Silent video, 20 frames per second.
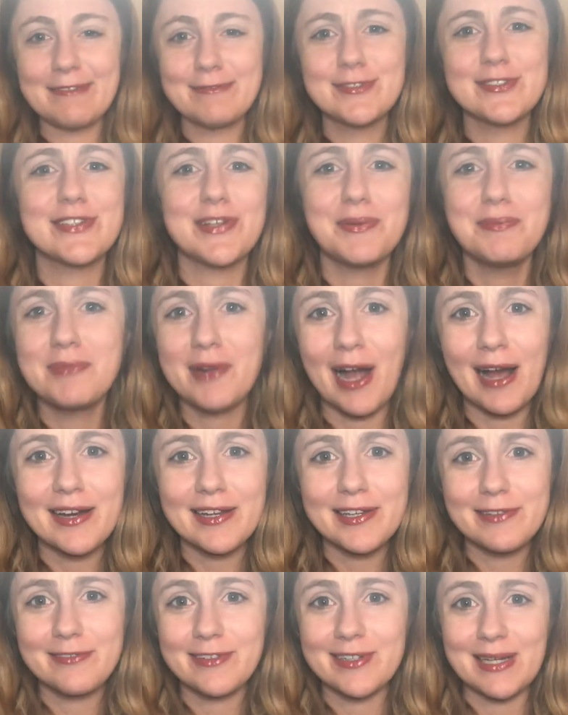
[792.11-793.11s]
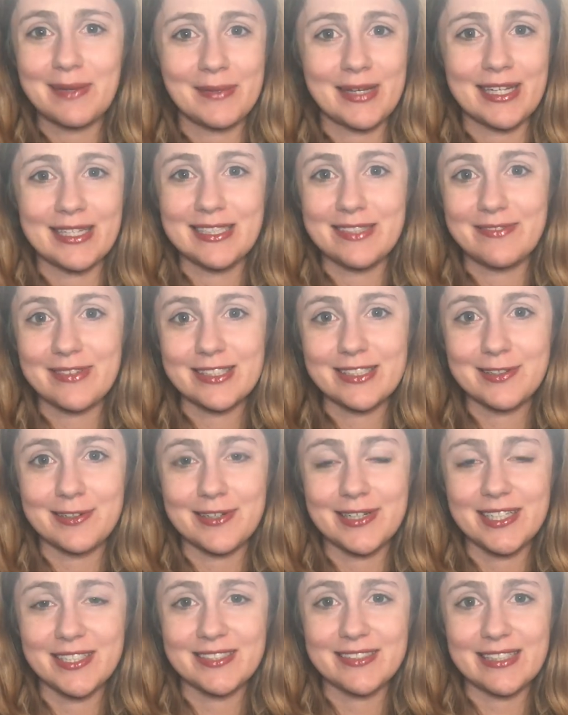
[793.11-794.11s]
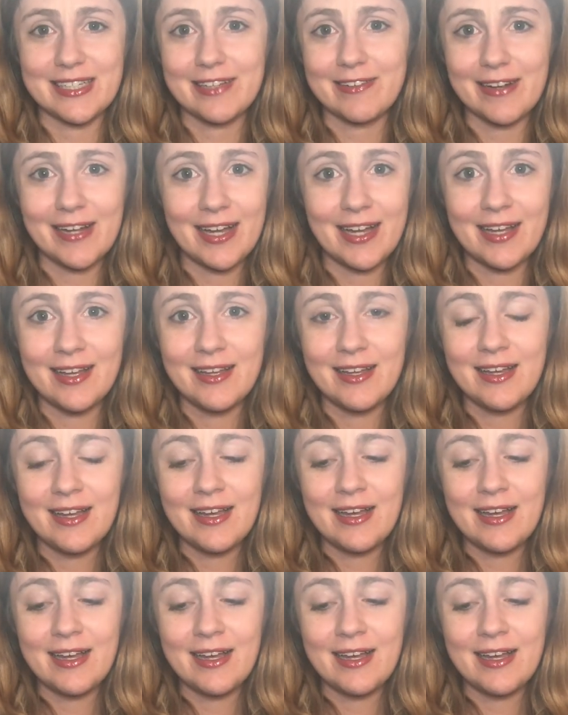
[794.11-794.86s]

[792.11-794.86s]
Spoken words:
I'm so proud of you for coming into Victoria's Secret.